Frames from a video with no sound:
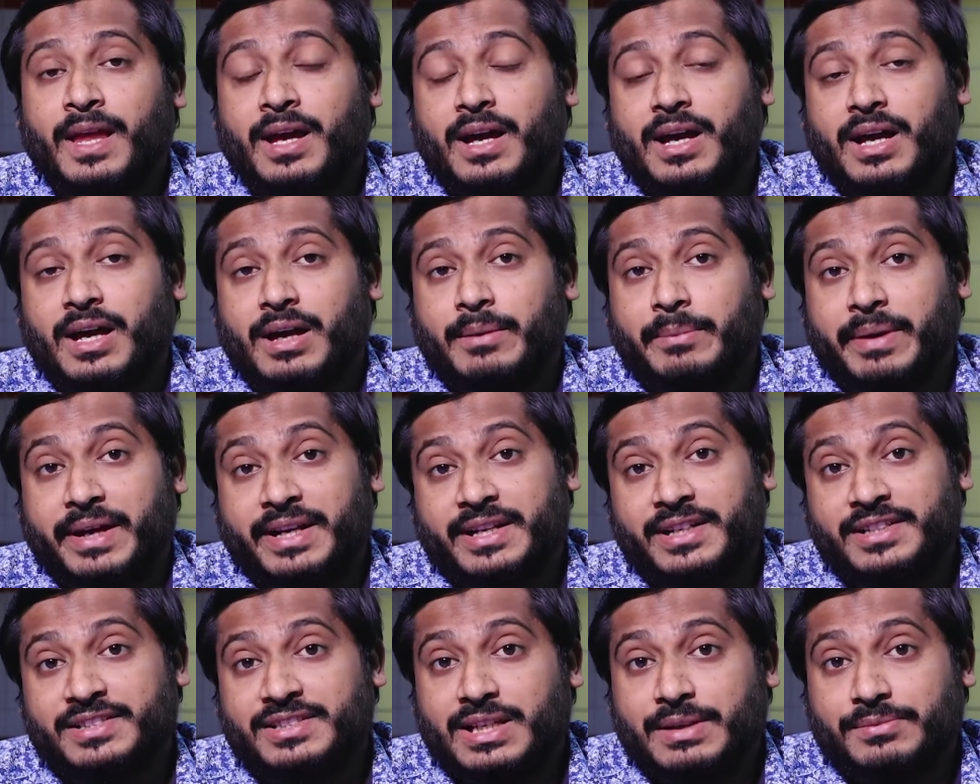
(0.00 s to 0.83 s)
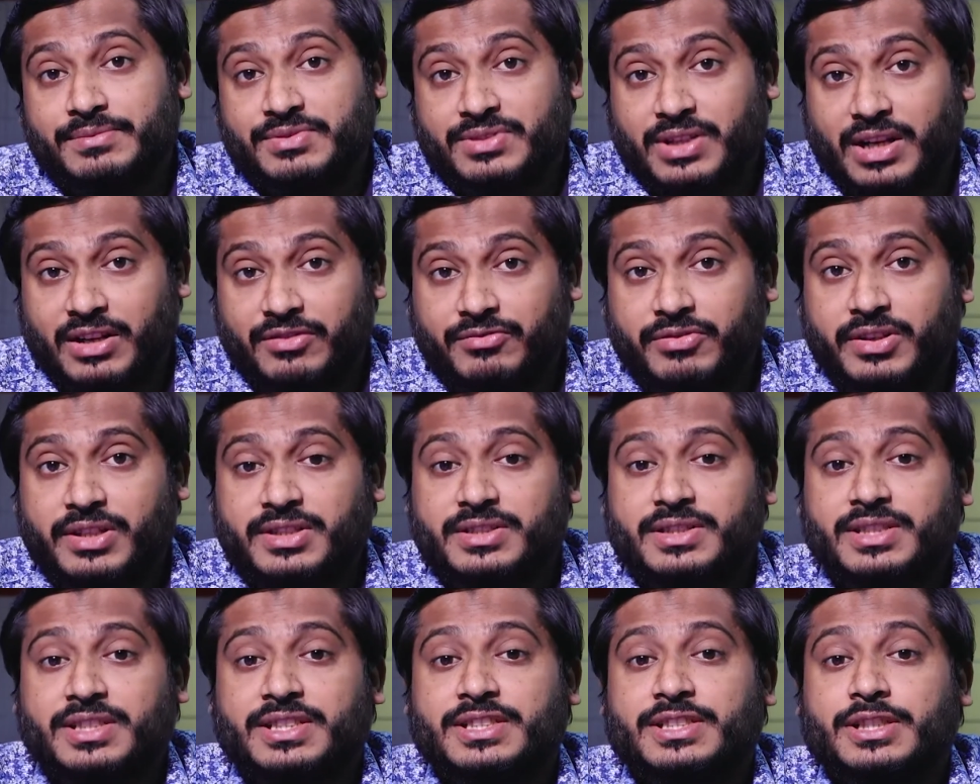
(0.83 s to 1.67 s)
magnesium
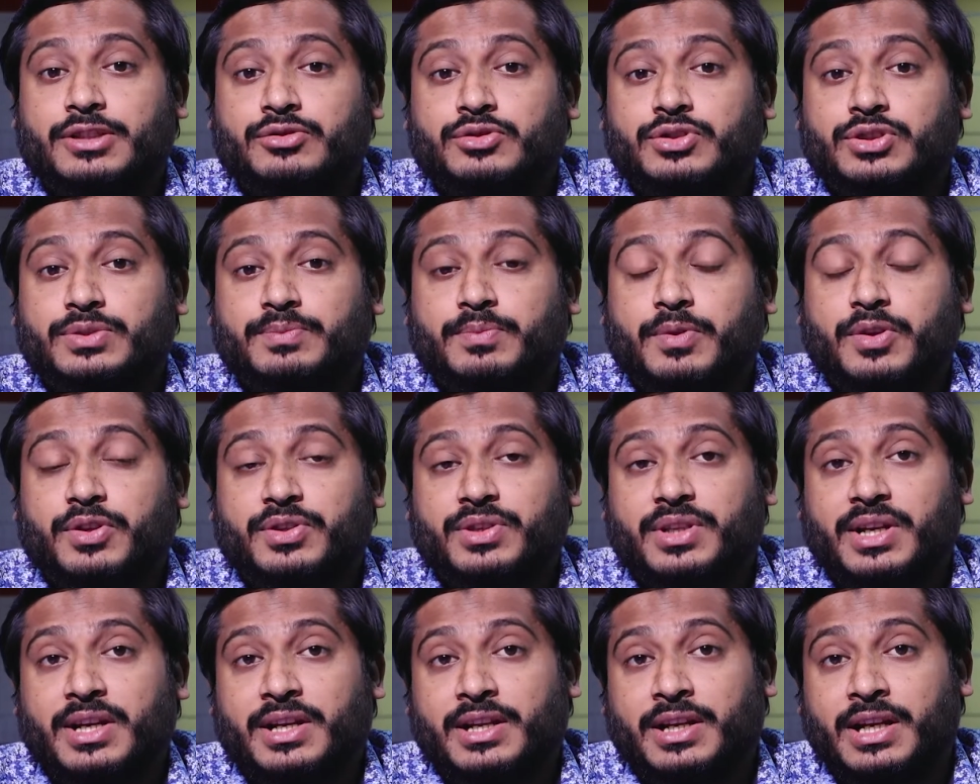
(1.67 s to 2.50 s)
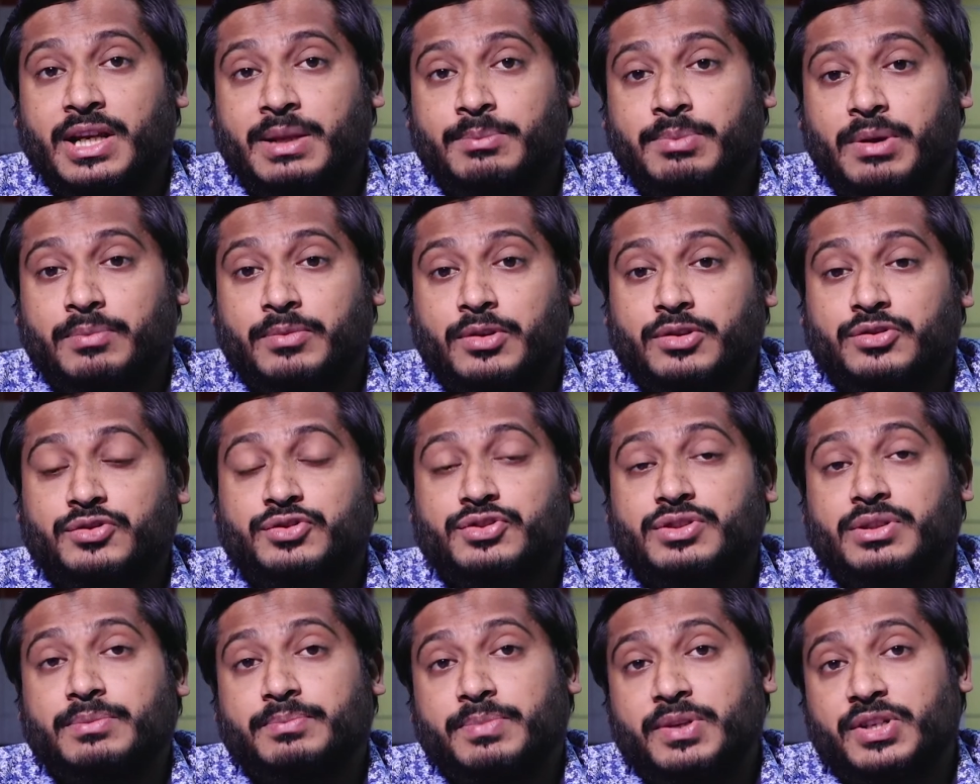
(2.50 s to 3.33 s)
sulfate is used for the relief of
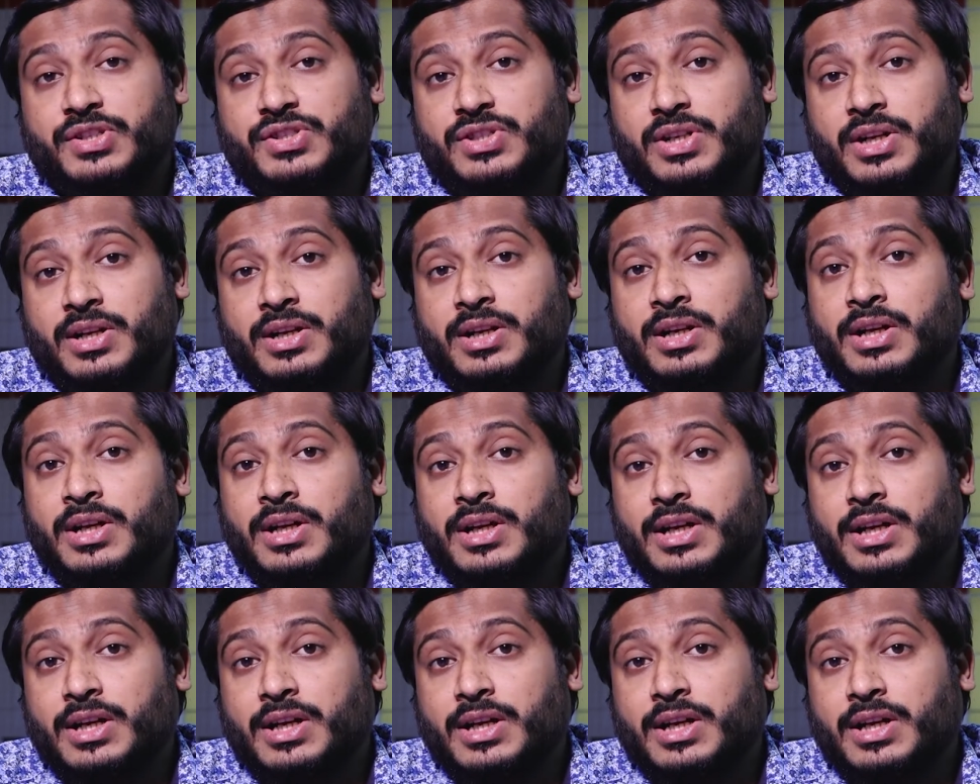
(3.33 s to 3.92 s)
constipation